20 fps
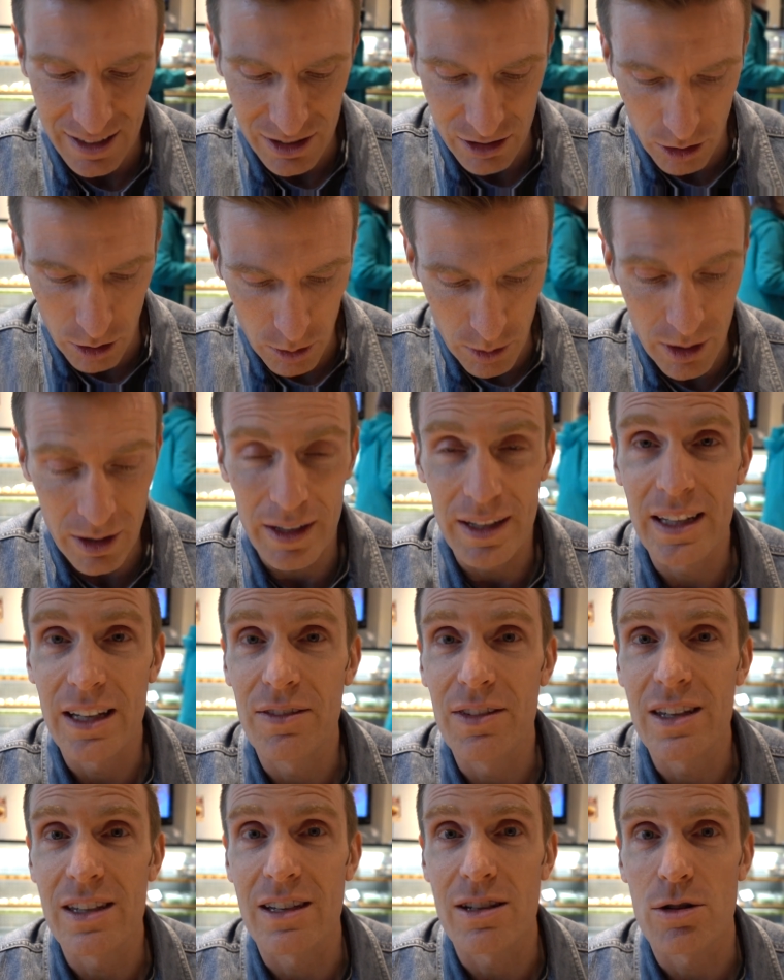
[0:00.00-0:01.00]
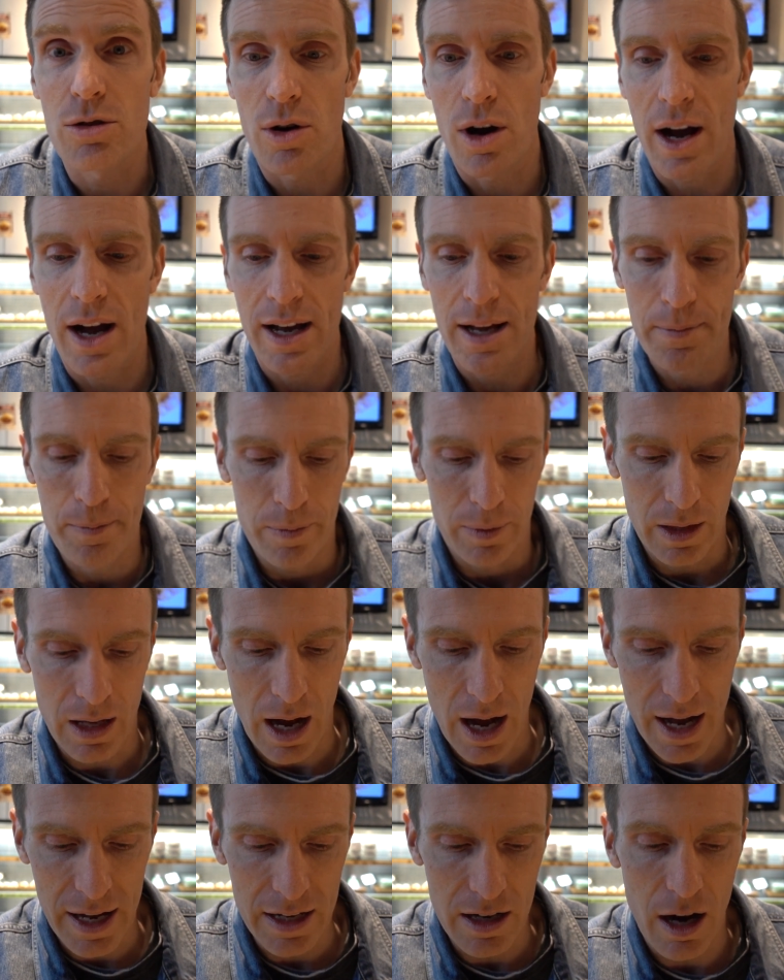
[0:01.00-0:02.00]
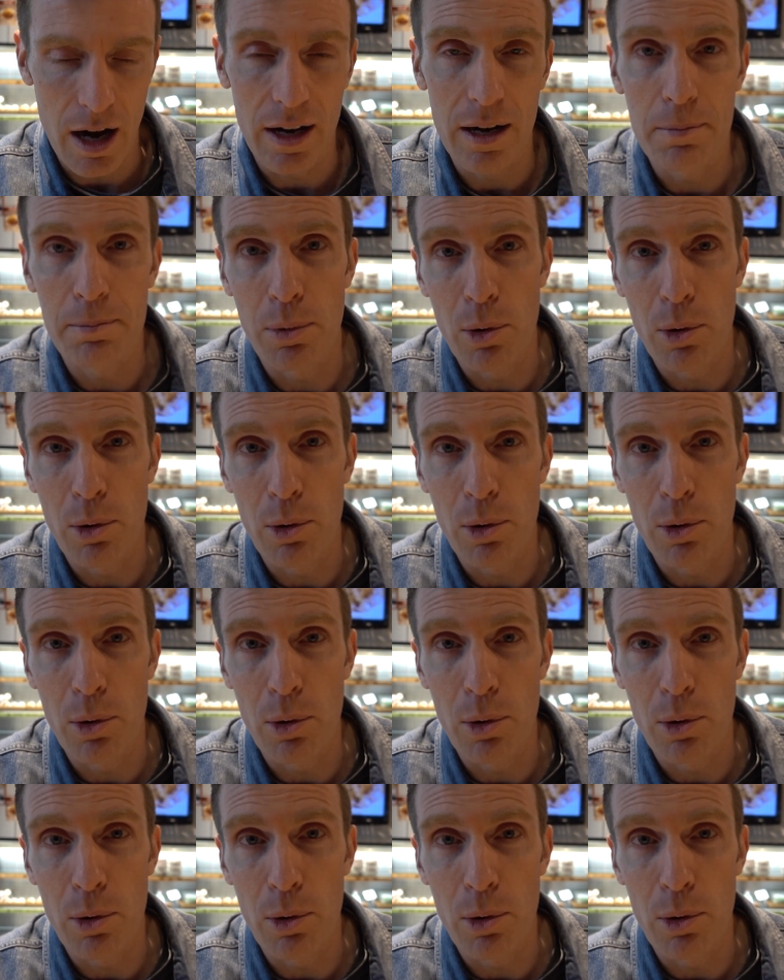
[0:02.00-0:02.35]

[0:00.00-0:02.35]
So we're gonna give this a try. I got a